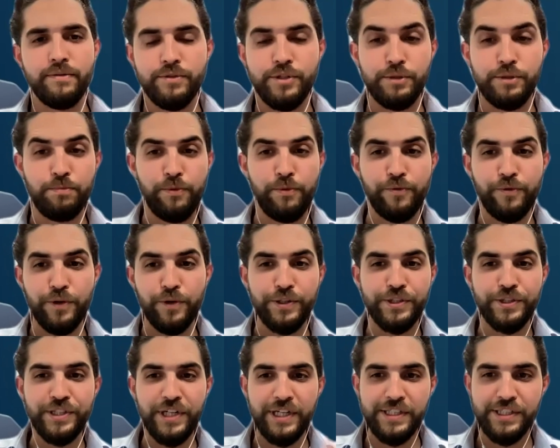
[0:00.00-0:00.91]
Just before you
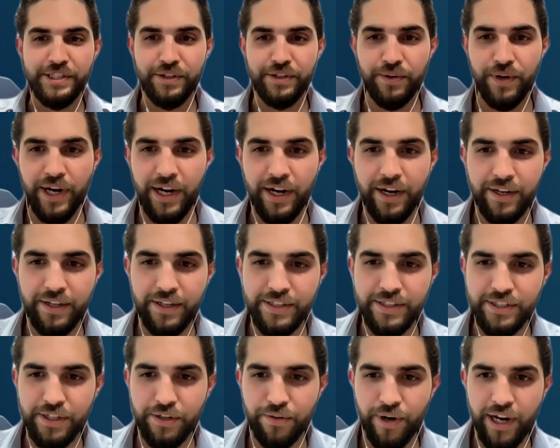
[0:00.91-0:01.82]
share screen,
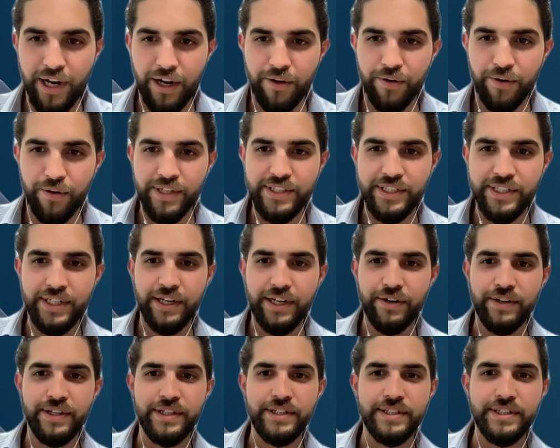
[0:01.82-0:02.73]
there's a great question here
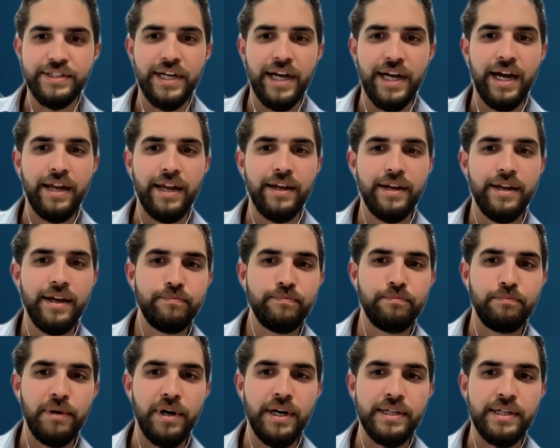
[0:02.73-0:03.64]
in the chat
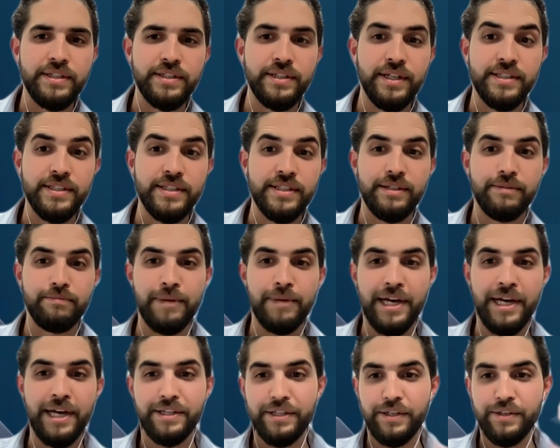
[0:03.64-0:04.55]
by Justin
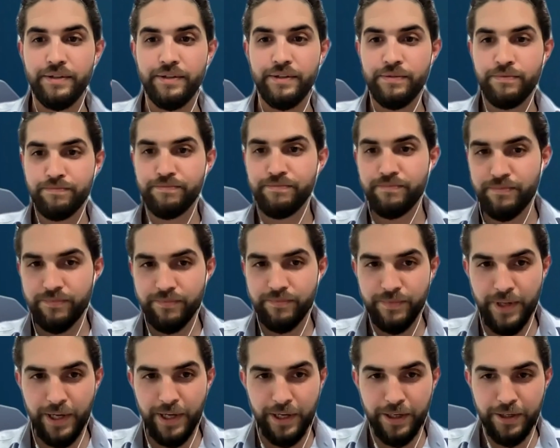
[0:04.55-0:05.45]
Matthew.
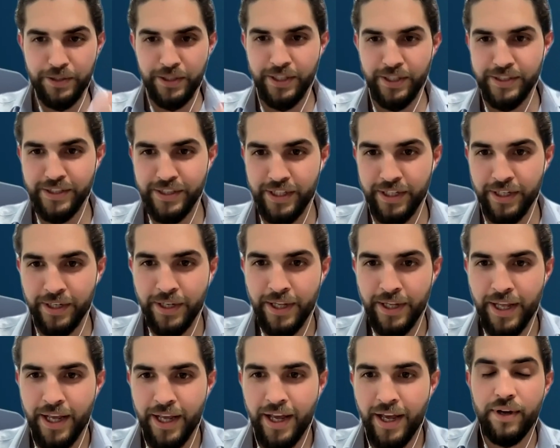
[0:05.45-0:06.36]
Thank you, Justin.
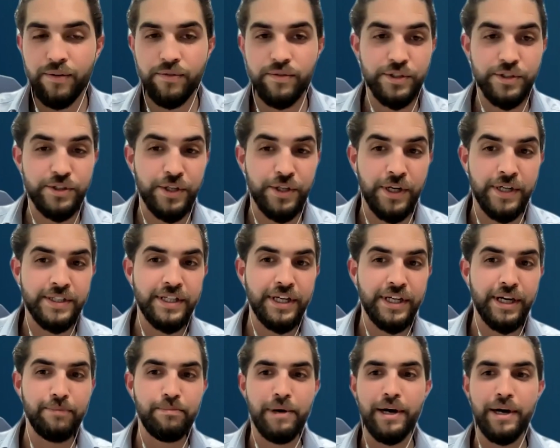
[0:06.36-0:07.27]
Just
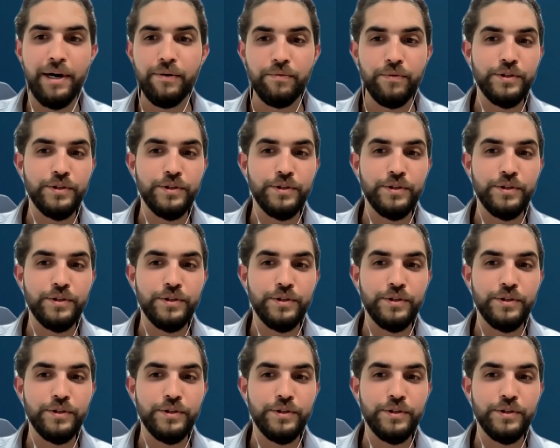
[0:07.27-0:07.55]
asking about